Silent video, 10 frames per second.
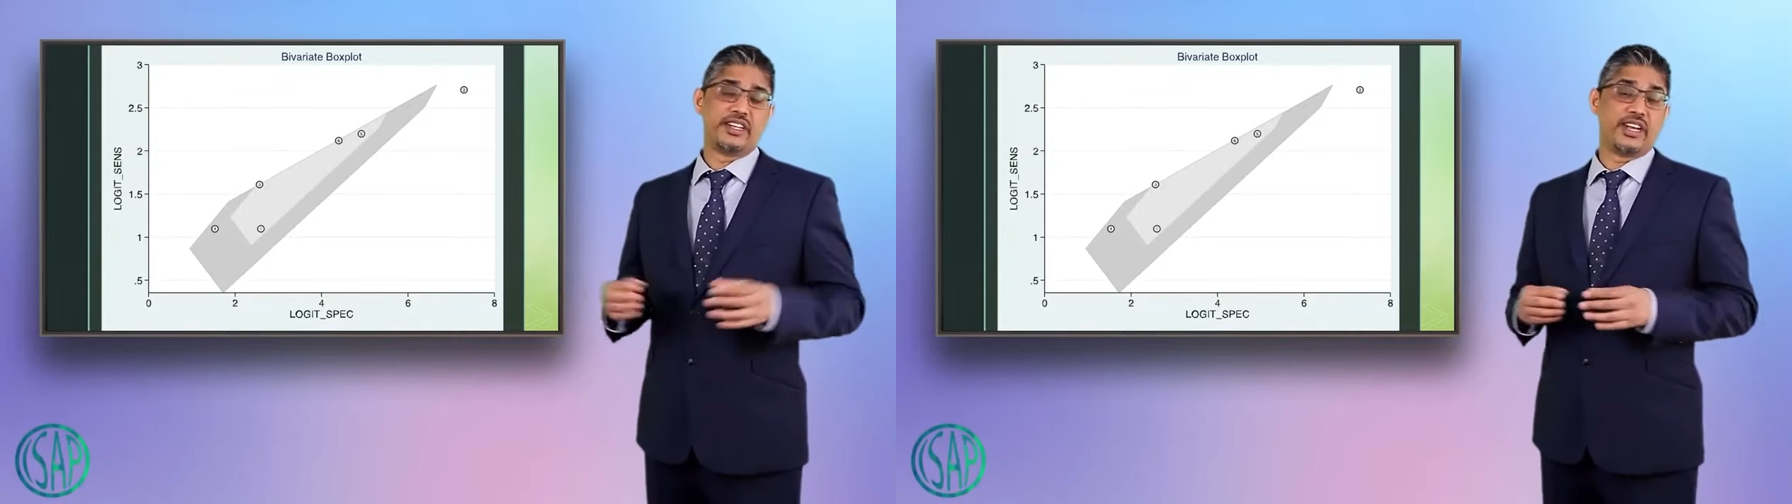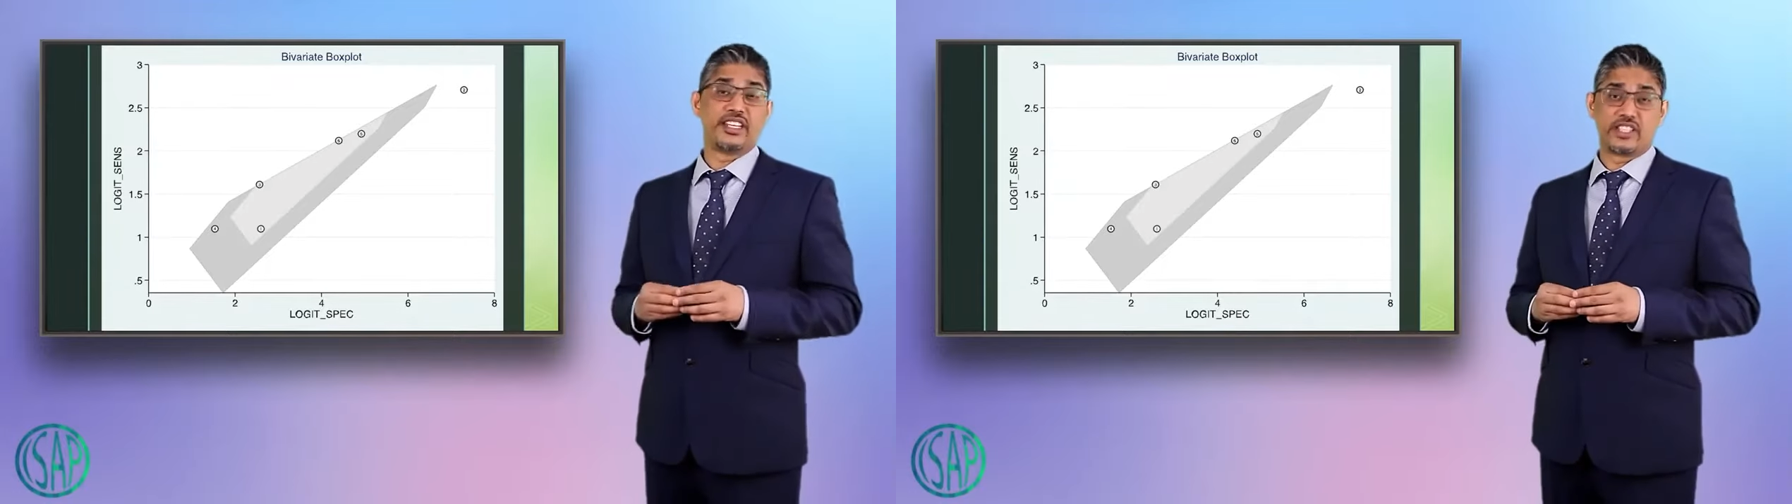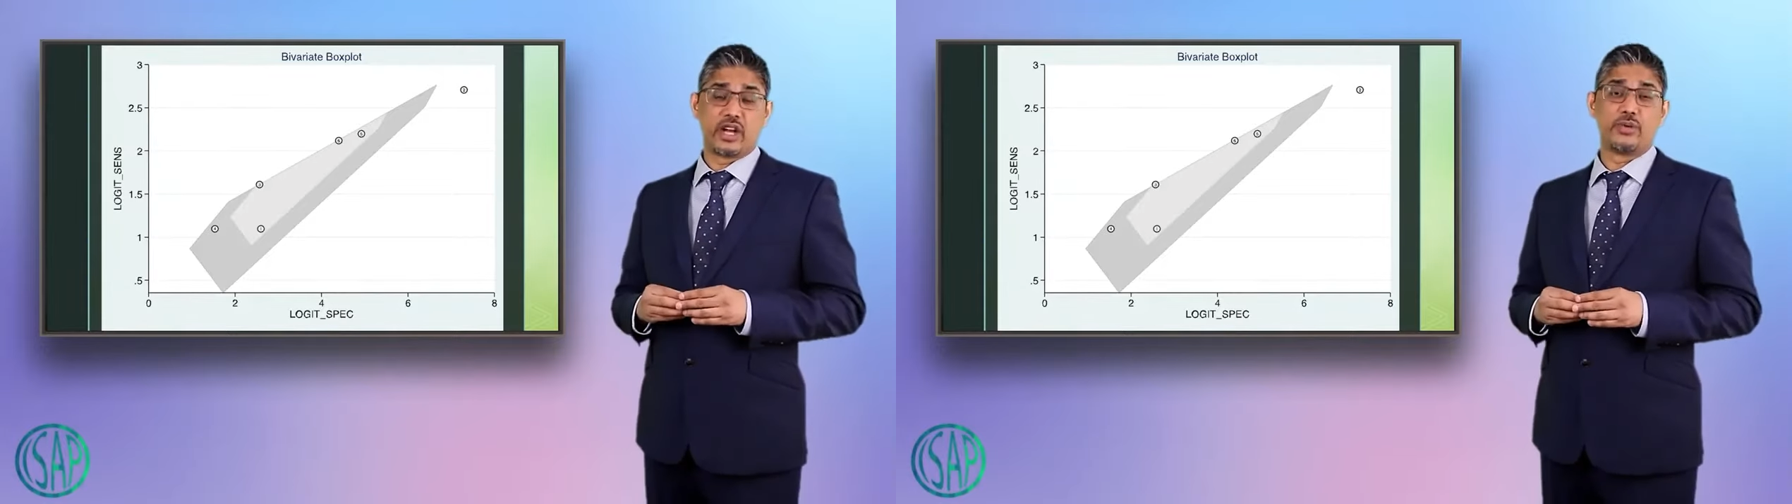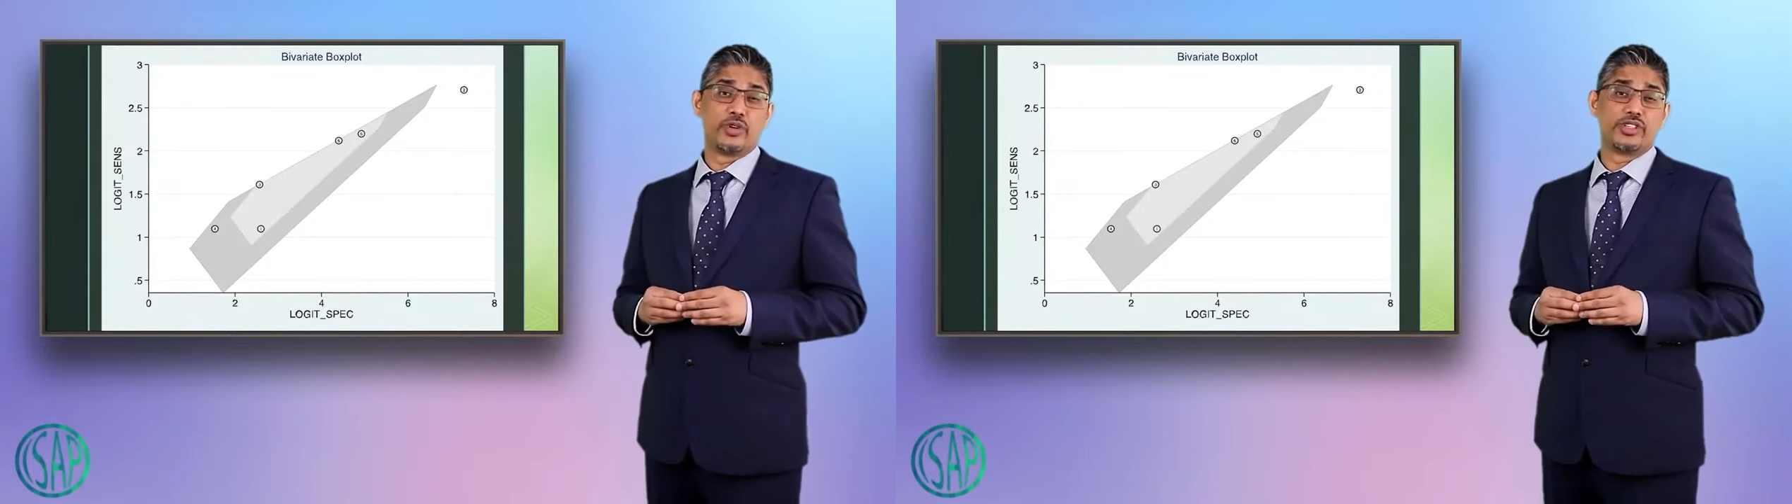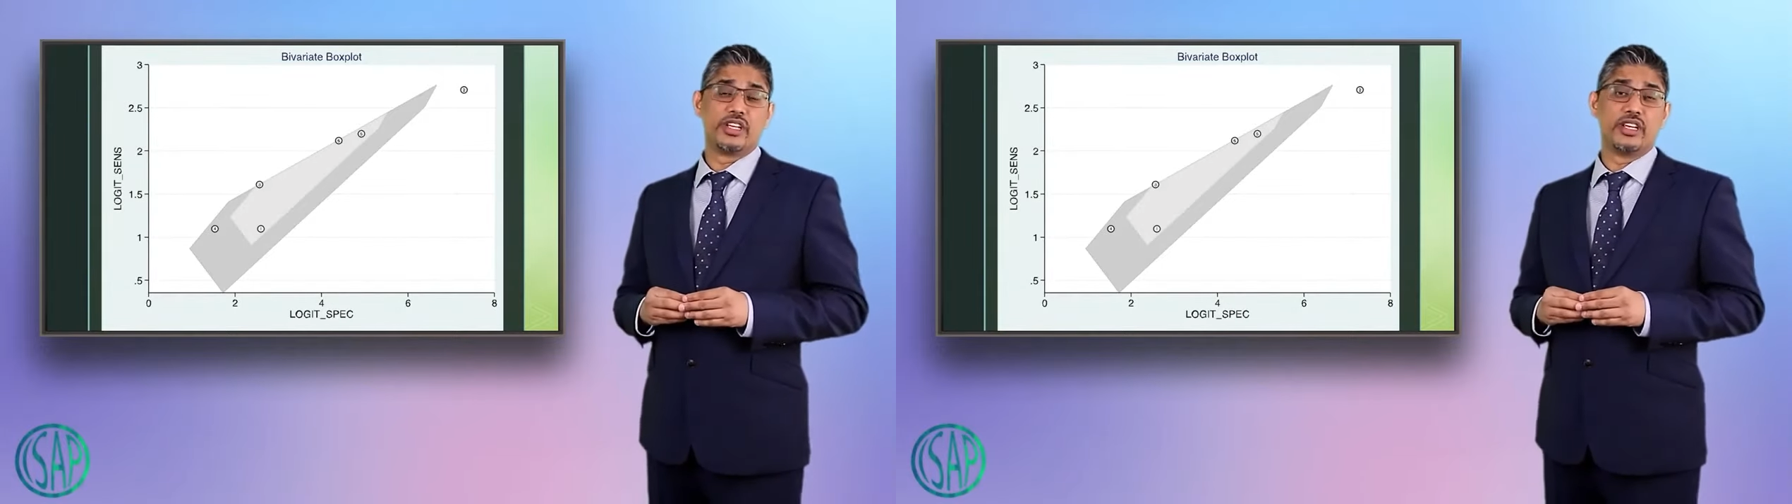an
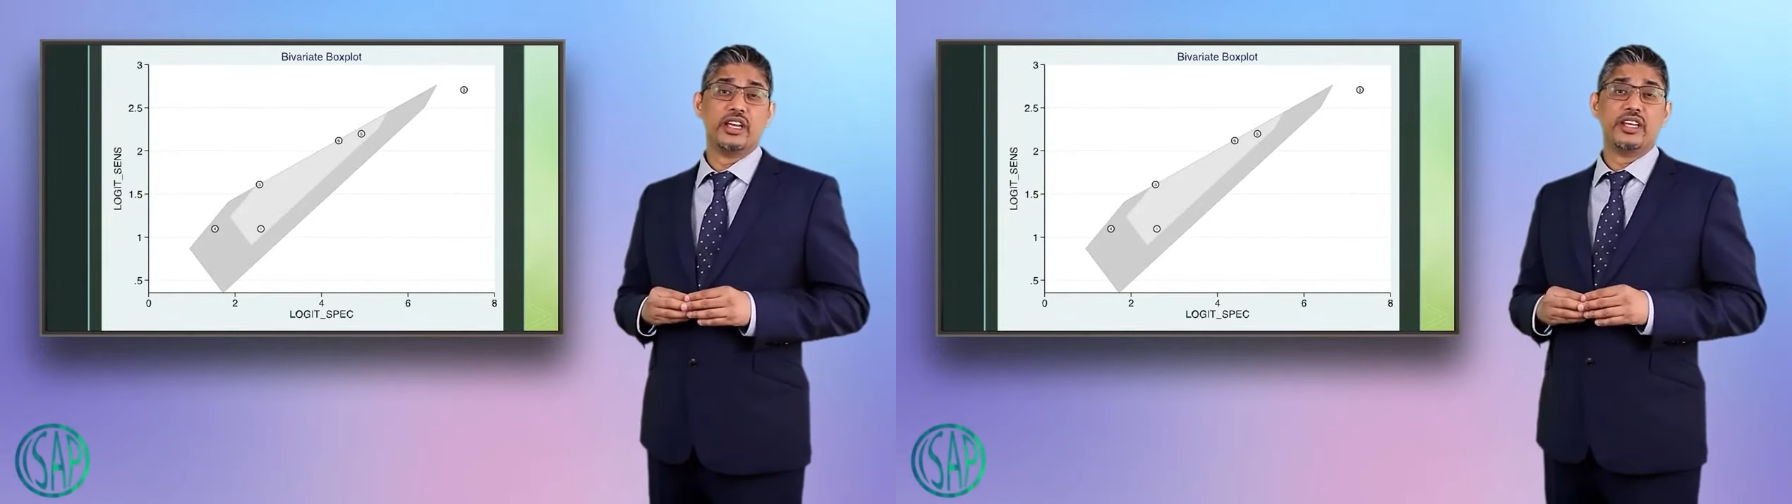SROC,